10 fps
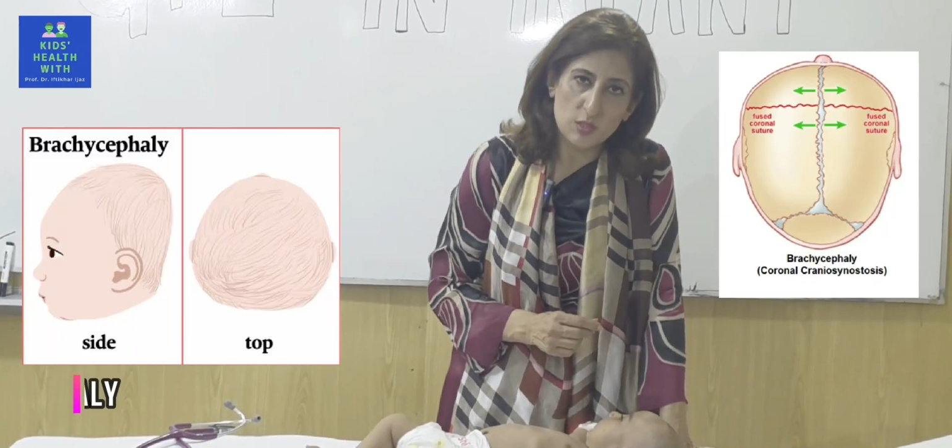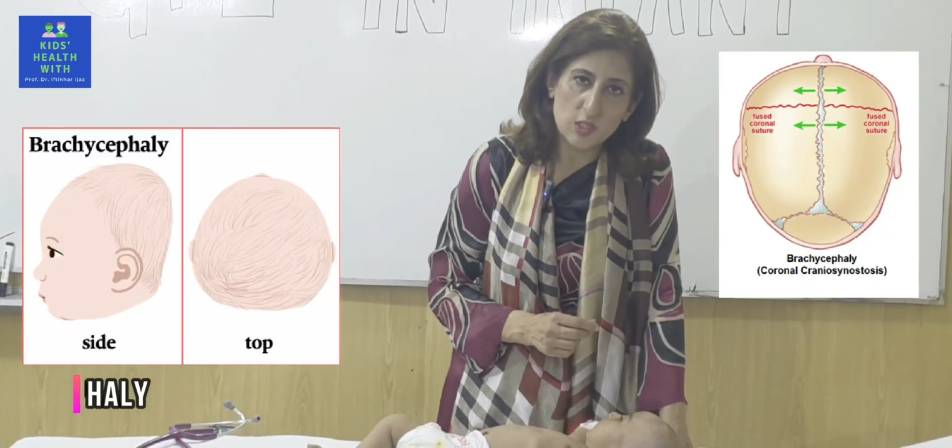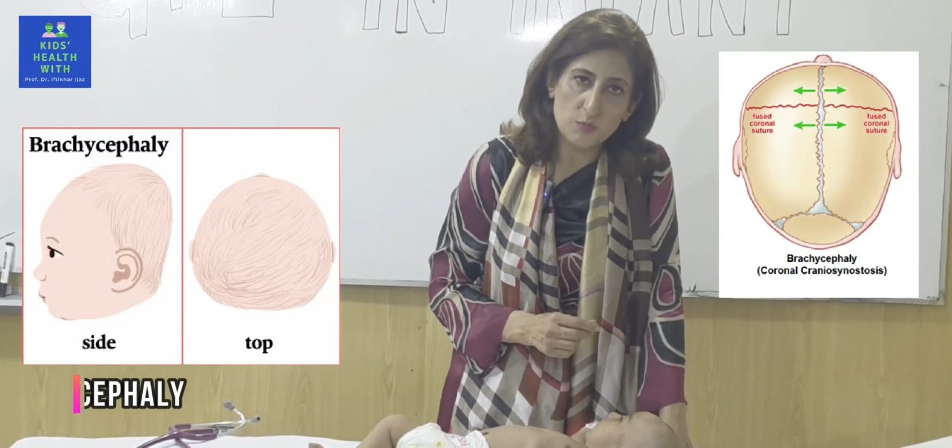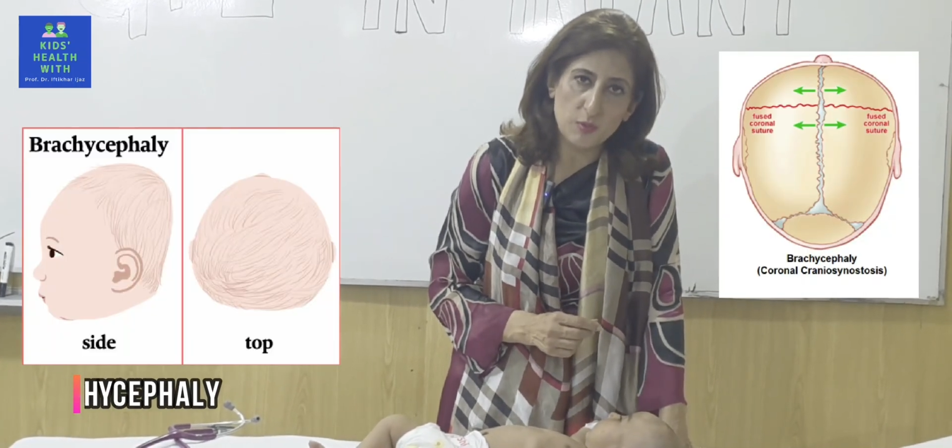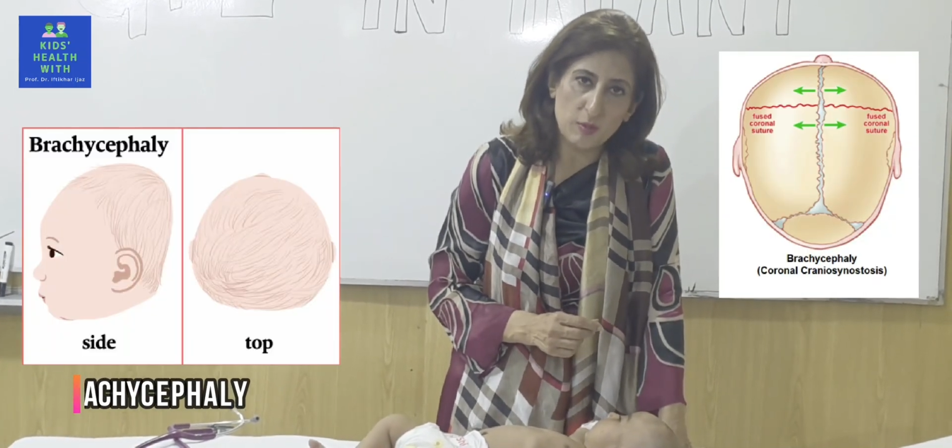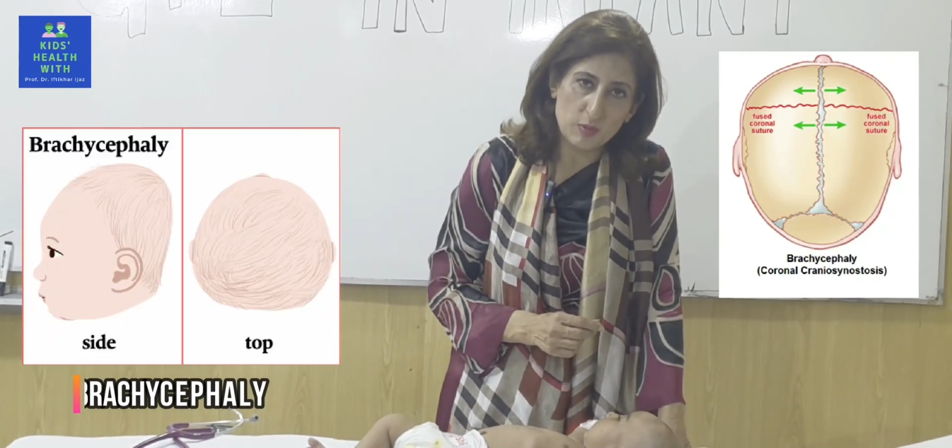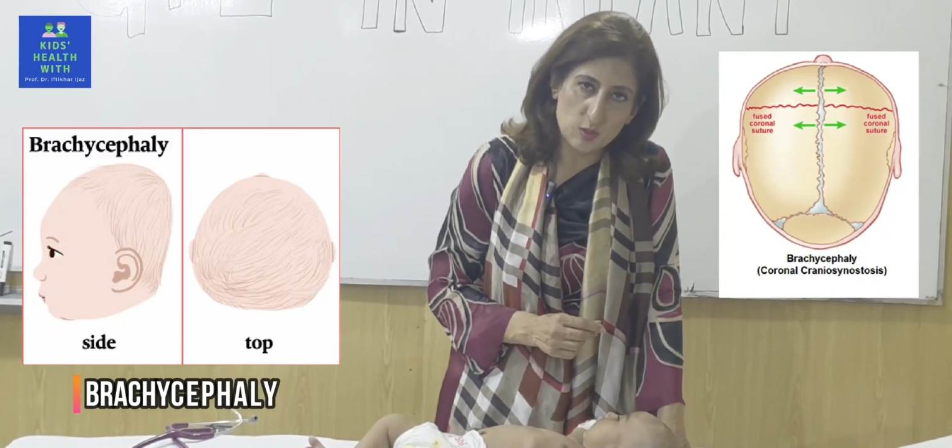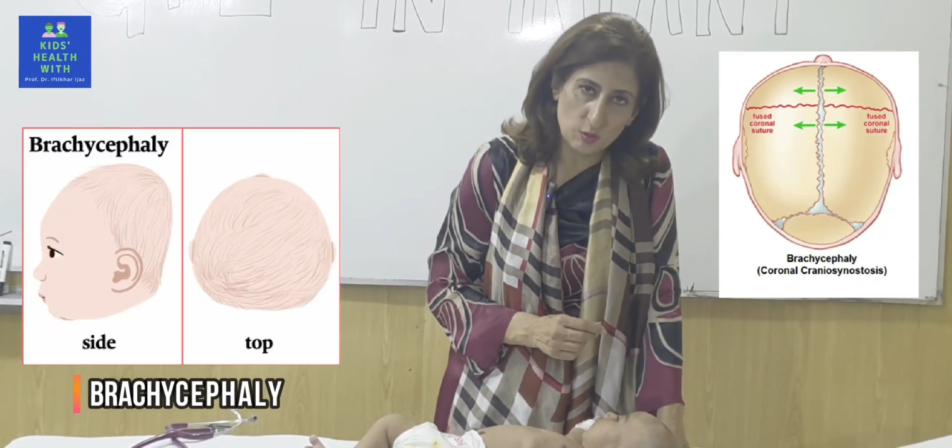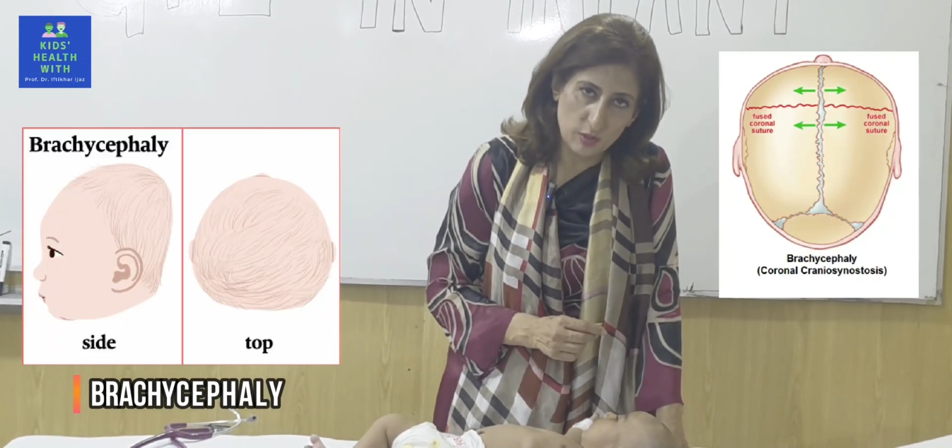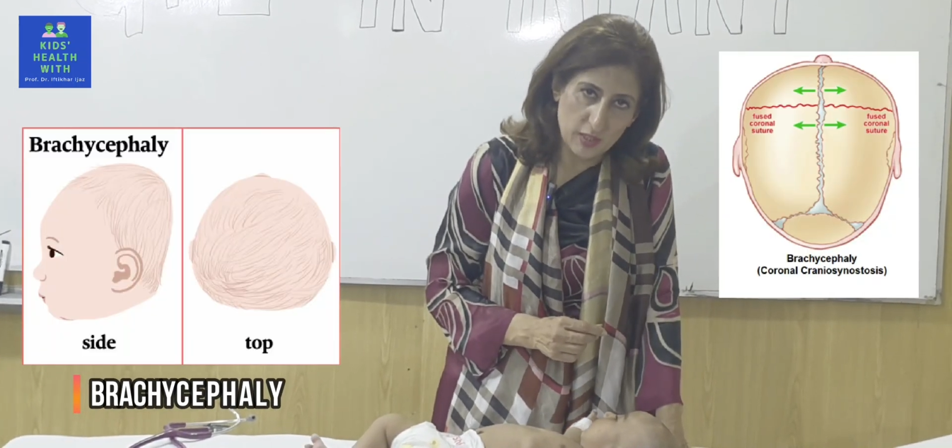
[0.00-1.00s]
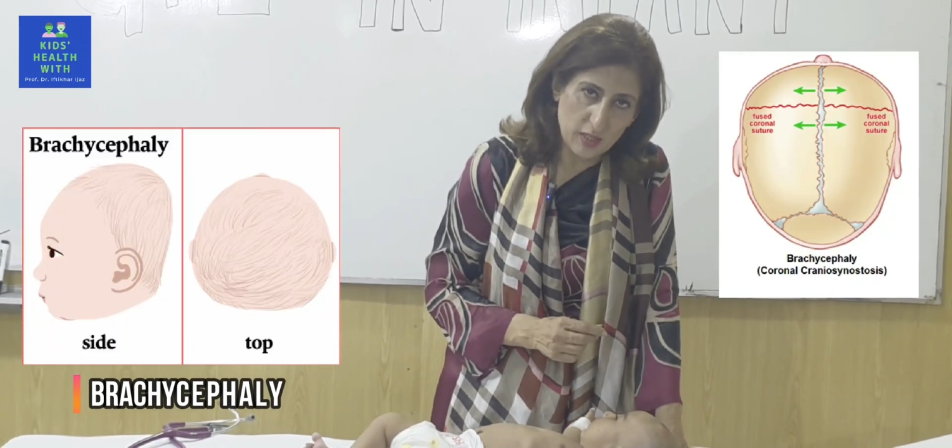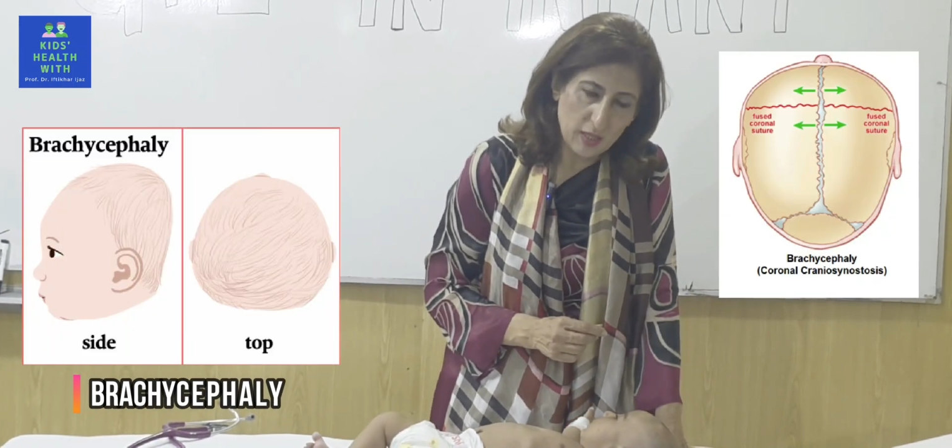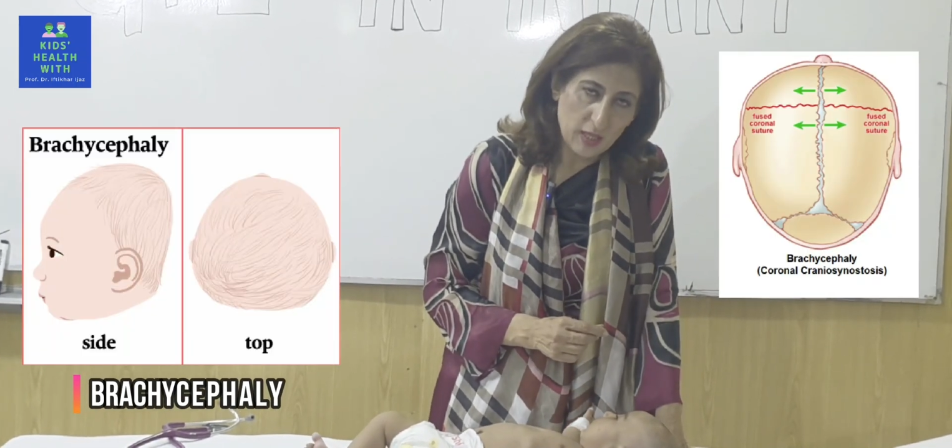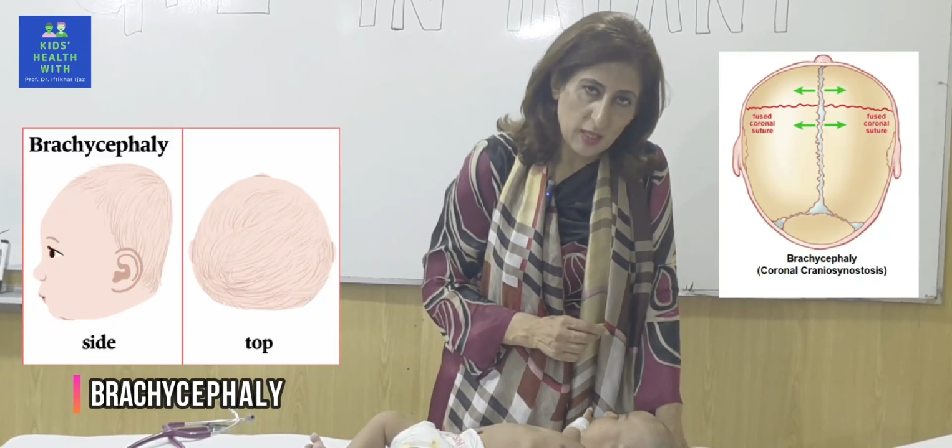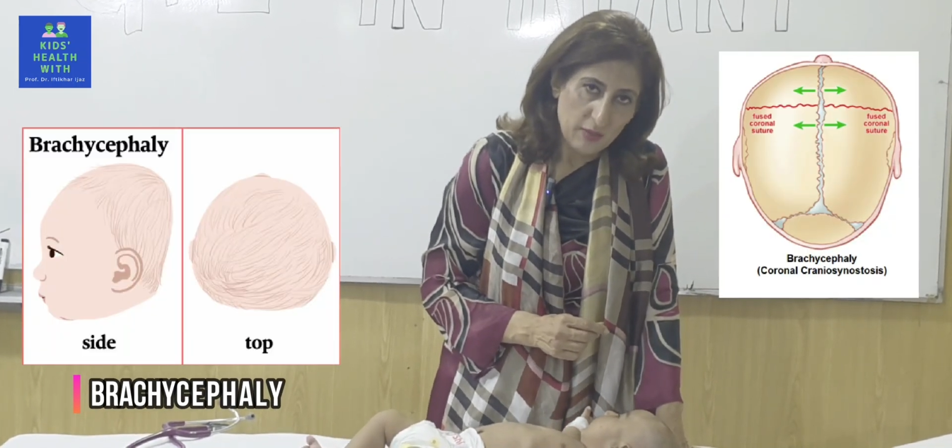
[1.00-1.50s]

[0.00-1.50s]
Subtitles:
closes prematurely,